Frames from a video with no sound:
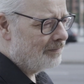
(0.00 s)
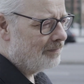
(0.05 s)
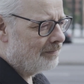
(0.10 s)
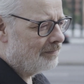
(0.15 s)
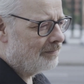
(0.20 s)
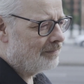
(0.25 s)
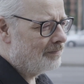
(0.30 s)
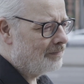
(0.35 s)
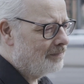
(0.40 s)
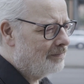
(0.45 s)

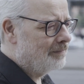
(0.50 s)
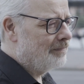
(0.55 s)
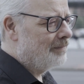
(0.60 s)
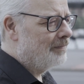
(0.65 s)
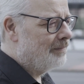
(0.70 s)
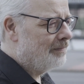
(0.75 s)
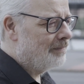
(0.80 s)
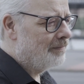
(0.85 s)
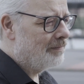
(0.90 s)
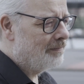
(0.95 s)
Now, they're
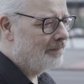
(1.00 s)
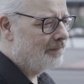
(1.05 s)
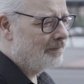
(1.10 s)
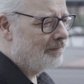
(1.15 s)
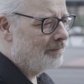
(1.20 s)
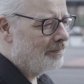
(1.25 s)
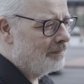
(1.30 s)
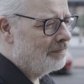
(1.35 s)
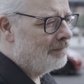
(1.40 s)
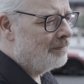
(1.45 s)
kind of
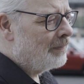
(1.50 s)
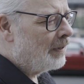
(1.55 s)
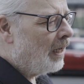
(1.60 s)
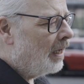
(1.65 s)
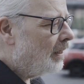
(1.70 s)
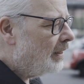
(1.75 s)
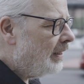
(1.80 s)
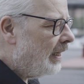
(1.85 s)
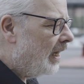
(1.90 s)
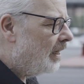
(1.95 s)
smartphones on
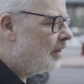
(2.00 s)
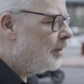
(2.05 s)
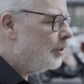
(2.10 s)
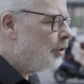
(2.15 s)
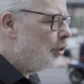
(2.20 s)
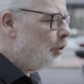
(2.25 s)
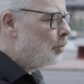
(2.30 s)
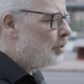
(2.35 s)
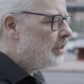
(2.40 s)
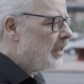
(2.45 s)
wheels. Yeah,
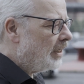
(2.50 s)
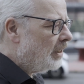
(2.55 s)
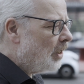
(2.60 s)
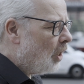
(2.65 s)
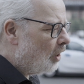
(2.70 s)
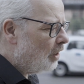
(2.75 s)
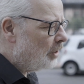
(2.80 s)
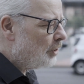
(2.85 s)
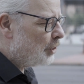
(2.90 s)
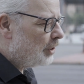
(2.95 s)
new
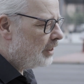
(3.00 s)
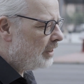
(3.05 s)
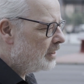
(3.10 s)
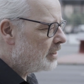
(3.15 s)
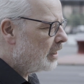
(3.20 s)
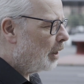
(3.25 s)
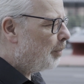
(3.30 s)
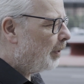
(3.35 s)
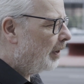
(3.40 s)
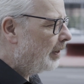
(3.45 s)

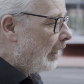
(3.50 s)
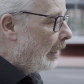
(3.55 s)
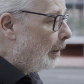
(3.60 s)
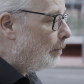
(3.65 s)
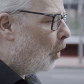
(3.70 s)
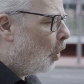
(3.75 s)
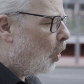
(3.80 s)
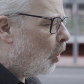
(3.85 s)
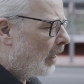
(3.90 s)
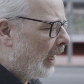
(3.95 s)
technologies are
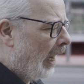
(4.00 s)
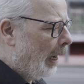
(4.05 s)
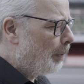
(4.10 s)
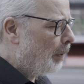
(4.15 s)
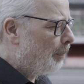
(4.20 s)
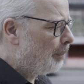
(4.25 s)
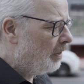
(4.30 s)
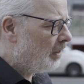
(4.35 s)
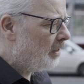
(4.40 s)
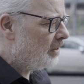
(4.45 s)
bringing more
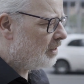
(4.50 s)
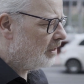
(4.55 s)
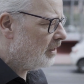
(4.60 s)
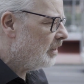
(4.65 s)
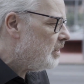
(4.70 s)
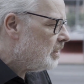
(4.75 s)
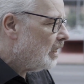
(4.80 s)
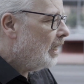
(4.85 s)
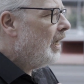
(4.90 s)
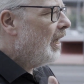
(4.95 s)

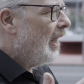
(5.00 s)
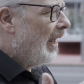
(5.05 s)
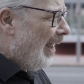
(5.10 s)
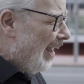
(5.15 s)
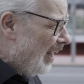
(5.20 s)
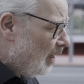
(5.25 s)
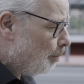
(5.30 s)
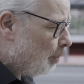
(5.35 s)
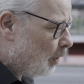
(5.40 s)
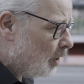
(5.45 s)
capabilities
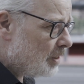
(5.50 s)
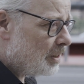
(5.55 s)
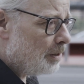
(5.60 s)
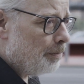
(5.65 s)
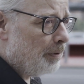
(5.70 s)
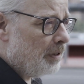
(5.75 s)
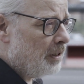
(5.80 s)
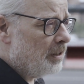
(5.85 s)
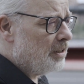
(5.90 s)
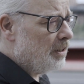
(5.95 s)
and
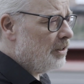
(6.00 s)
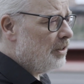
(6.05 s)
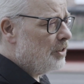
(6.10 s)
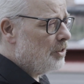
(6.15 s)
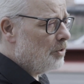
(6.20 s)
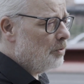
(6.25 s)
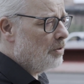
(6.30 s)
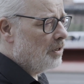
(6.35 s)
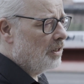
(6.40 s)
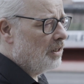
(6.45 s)

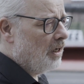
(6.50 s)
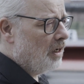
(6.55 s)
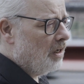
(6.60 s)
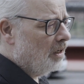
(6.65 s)
possibilities to the